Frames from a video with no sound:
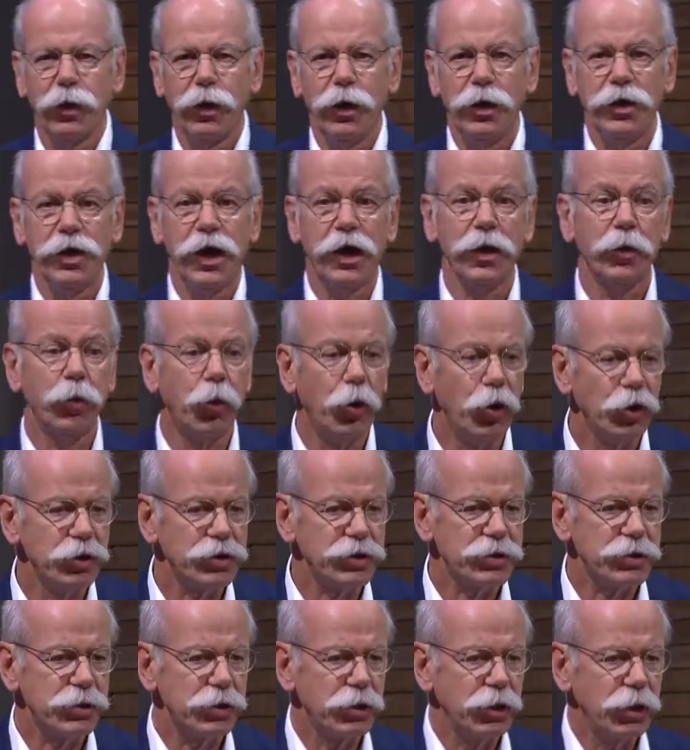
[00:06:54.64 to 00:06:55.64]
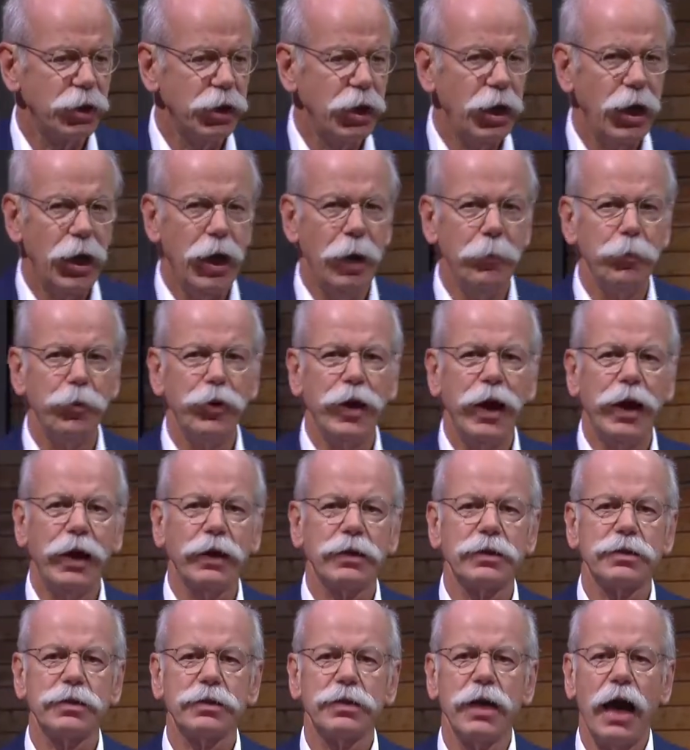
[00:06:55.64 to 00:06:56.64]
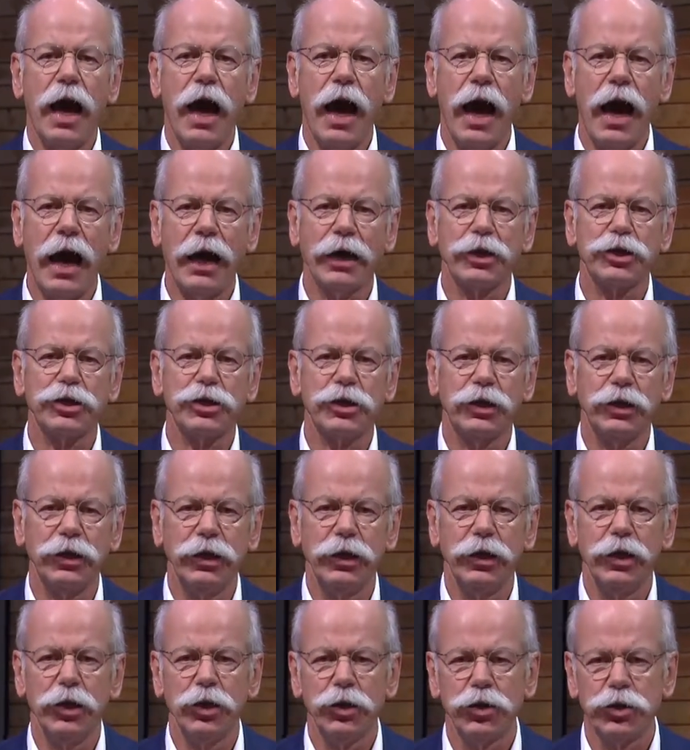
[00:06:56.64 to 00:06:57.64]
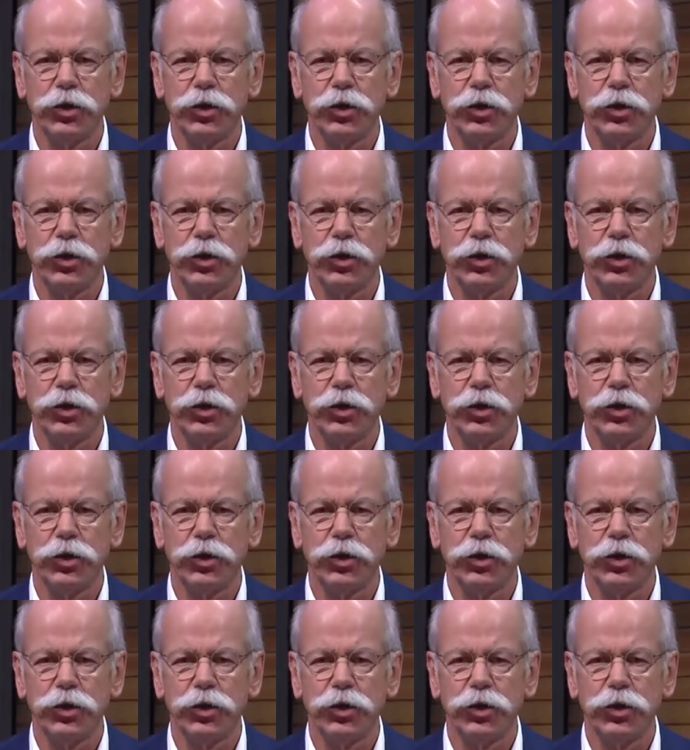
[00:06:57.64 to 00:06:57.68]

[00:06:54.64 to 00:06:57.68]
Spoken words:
In other words, MBUX actually